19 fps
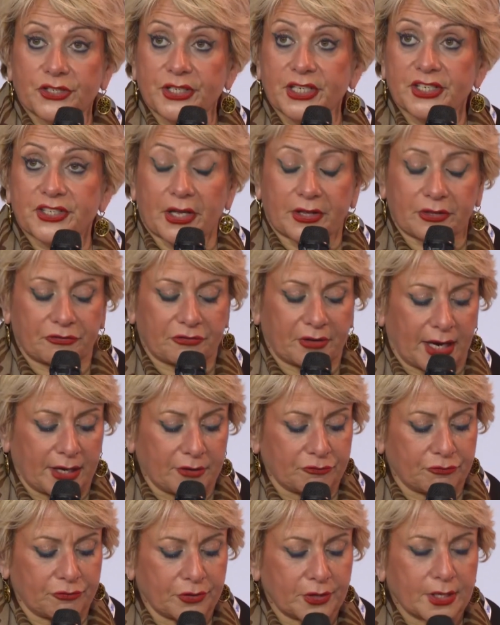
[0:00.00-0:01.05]
These are the
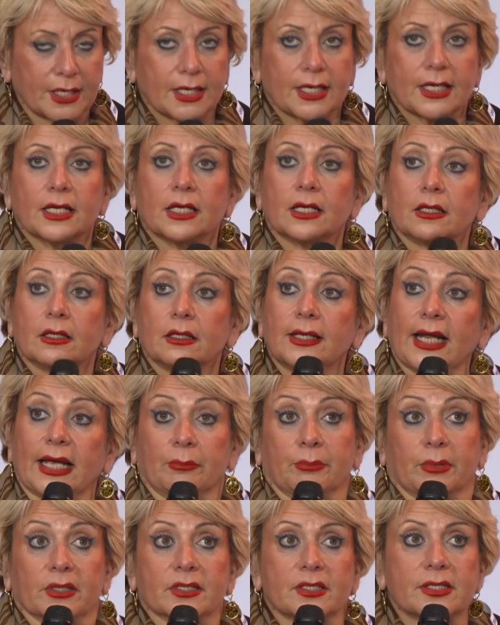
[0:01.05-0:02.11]
5
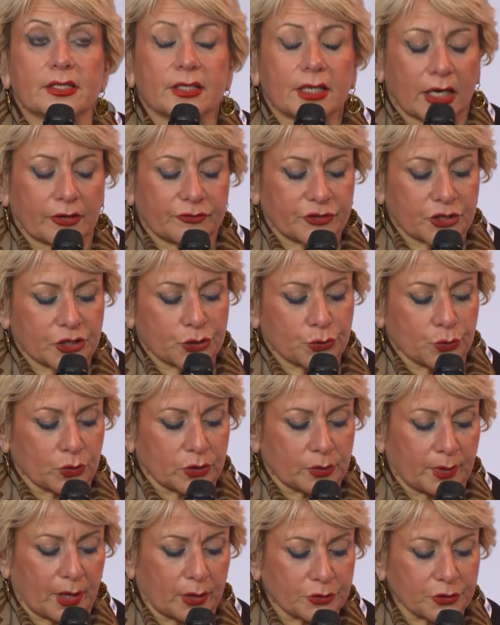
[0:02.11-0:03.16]
labels I've just talked
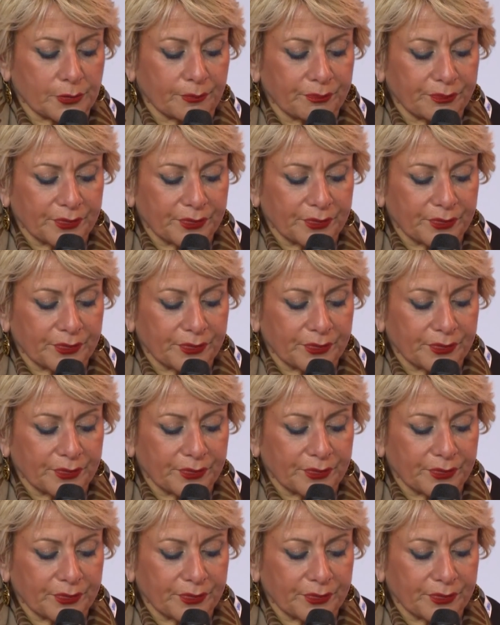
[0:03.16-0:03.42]
about.